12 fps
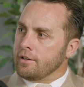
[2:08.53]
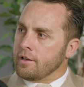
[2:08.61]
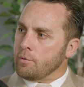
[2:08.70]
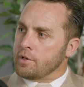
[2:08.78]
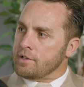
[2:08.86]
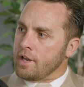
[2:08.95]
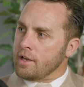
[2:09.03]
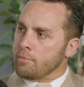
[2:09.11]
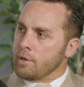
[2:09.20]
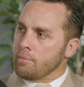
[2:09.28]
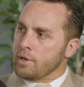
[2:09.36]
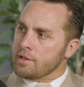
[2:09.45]
we tend to
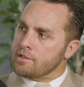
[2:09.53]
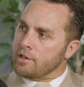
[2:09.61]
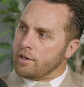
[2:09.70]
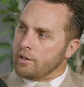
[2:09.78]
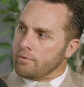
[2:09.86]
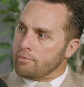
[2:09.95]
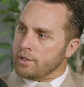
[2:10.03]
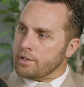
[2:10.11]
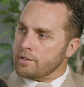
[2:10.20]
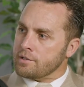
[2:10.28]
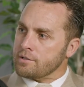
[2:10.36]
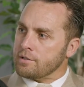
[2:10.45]
be busier
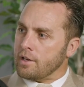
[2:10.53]
because,